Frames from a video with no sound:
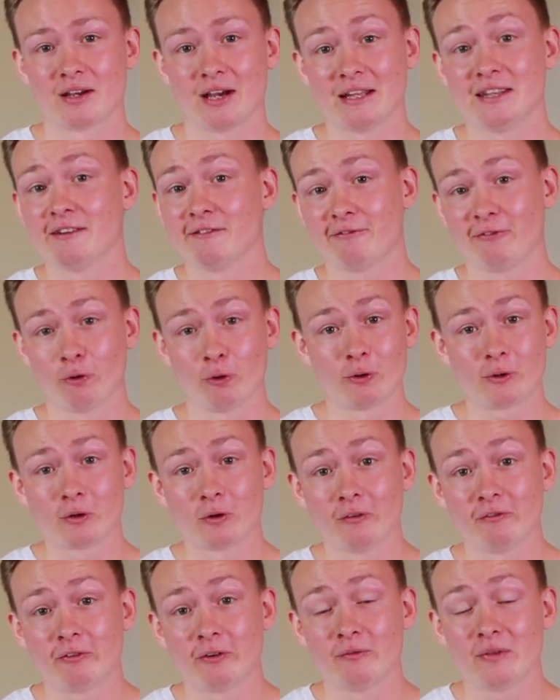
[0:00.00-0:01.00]
And then following
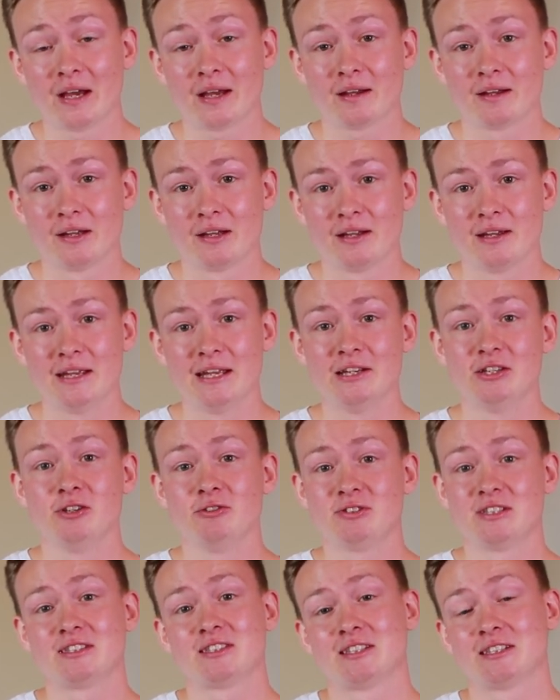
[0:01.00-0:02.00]
on from that, it
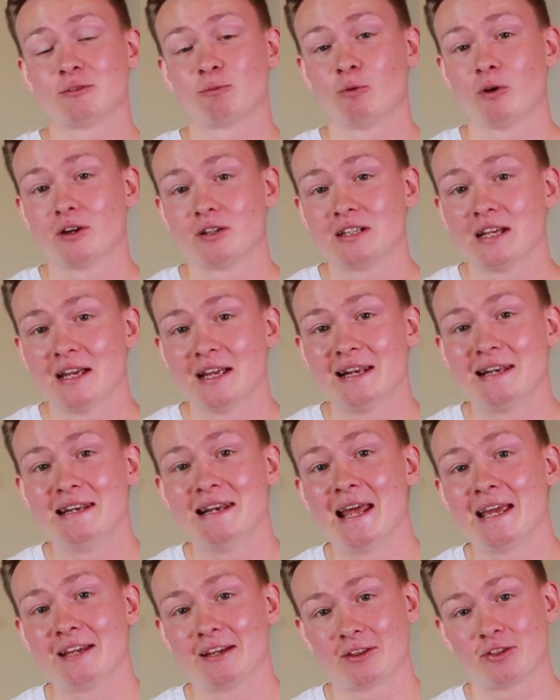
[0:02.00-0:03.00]
uses this word
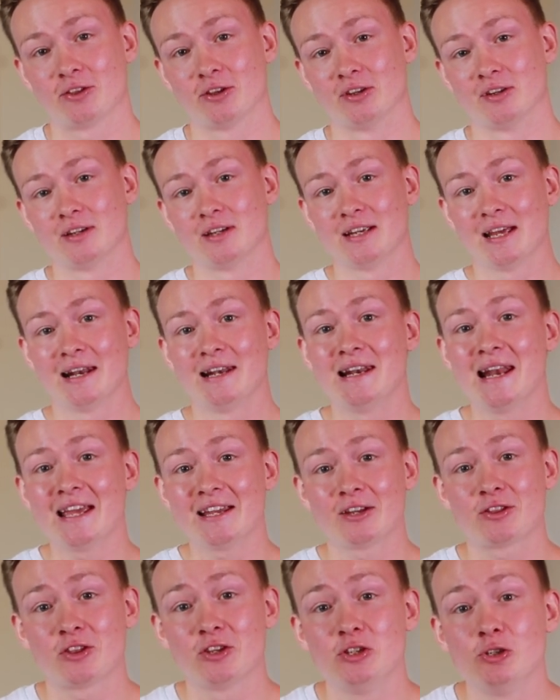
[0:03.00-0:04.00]
lengthen,
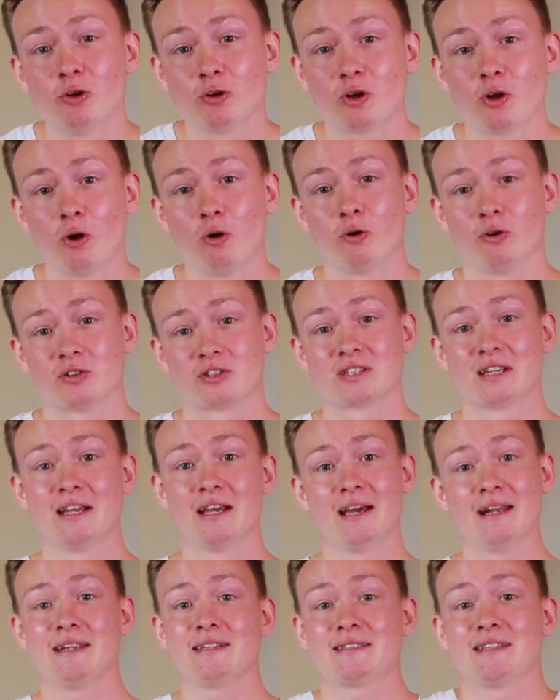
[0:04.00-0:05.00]
lengthen your court.
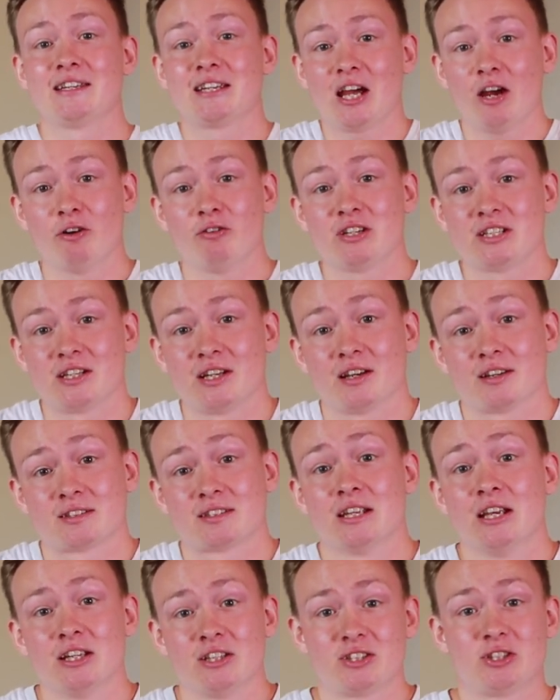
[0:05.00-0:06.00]
and it's encouraging
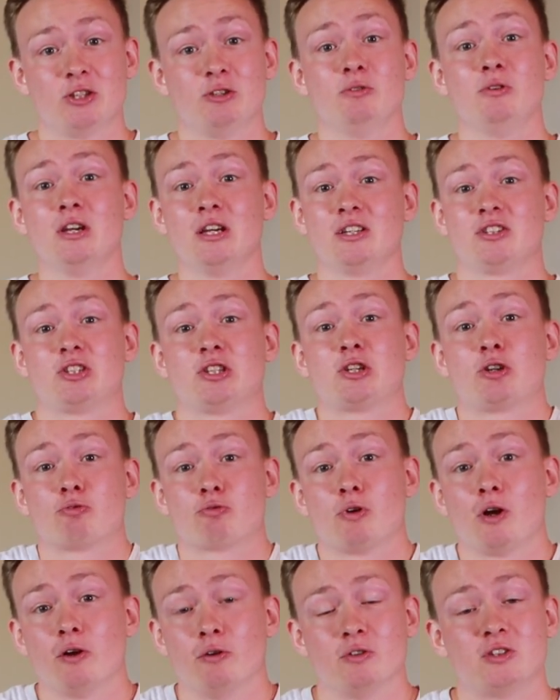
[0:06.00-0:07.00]
us to, to
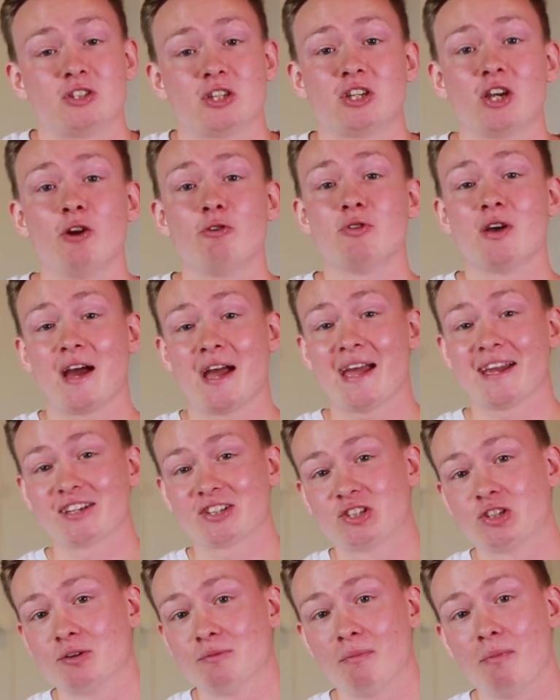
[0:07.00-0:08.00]
grow, to go that
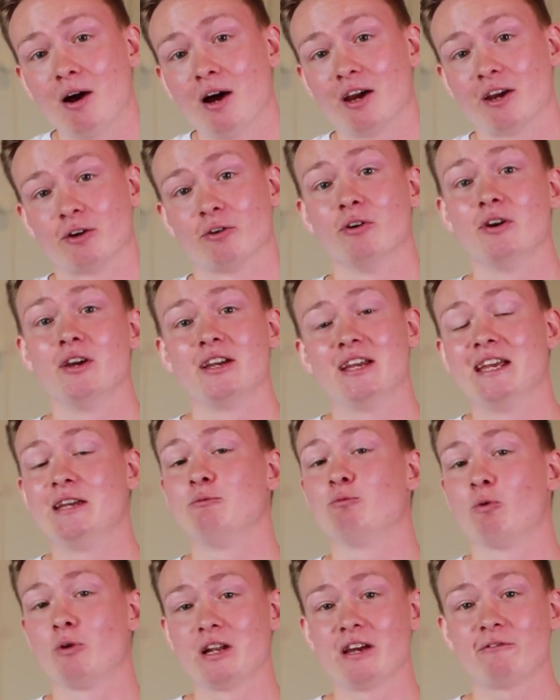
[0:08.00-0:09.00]
extra mile
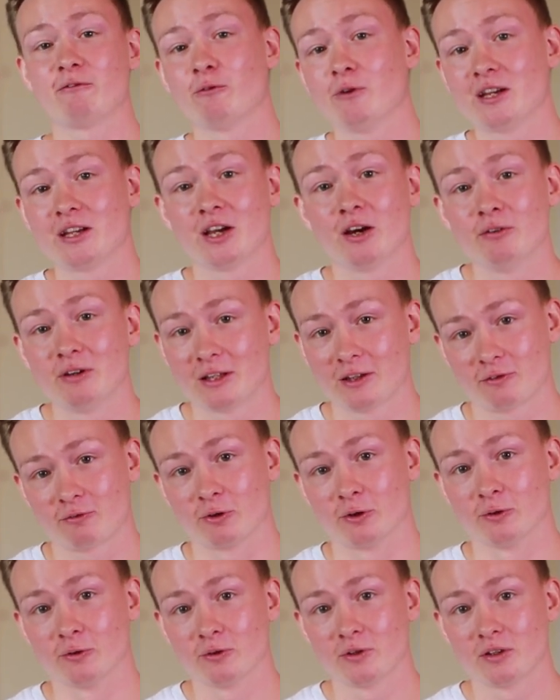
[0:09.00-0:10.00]
in whatever we're going
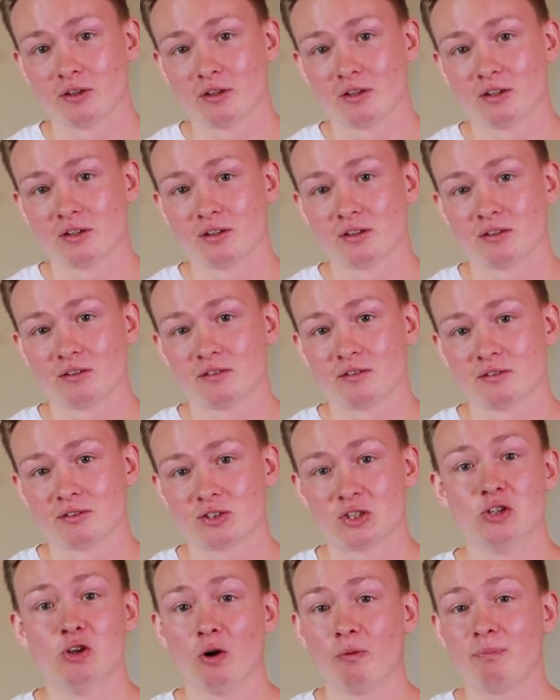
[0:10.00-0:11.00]
through,
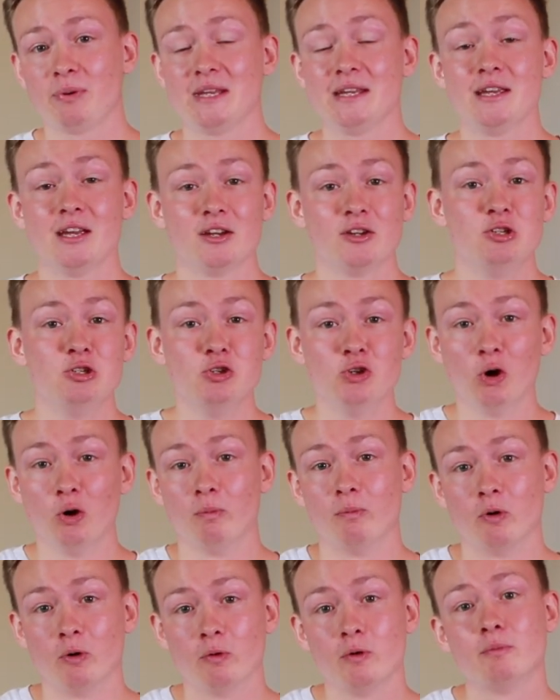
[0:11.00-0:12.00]
to not be
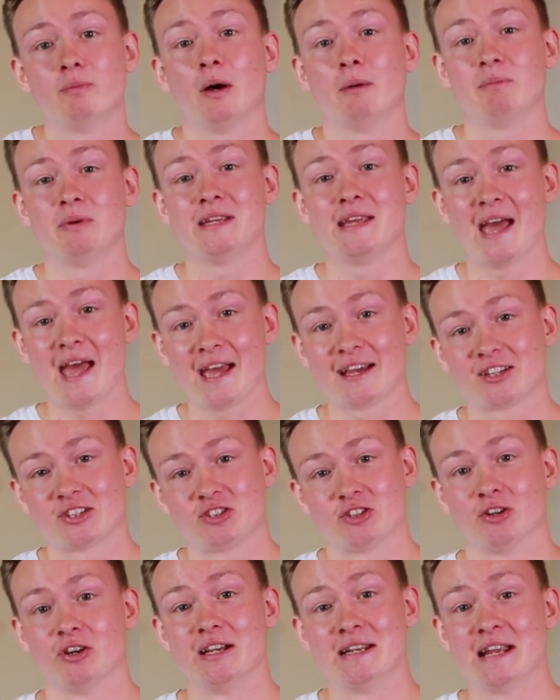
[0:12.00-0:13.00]
normal, but be
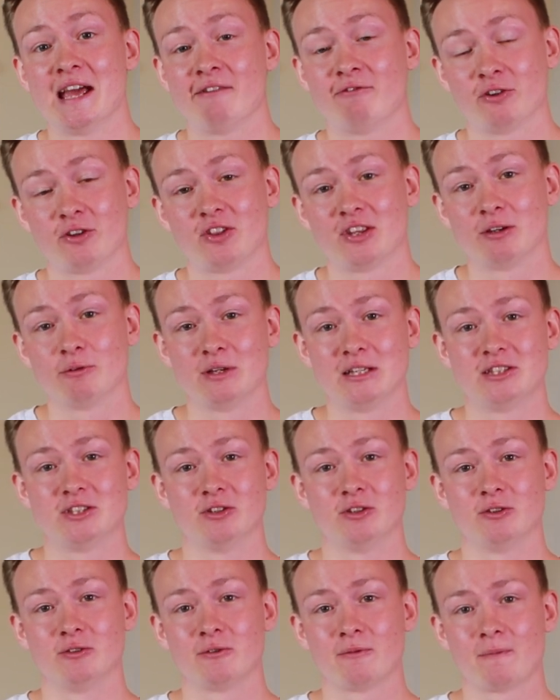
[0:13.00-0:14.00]
extra in everything we
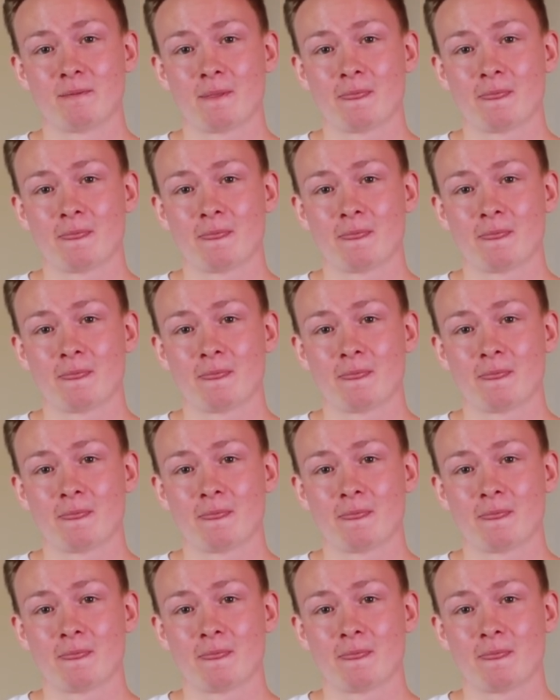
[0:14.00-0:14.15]
do.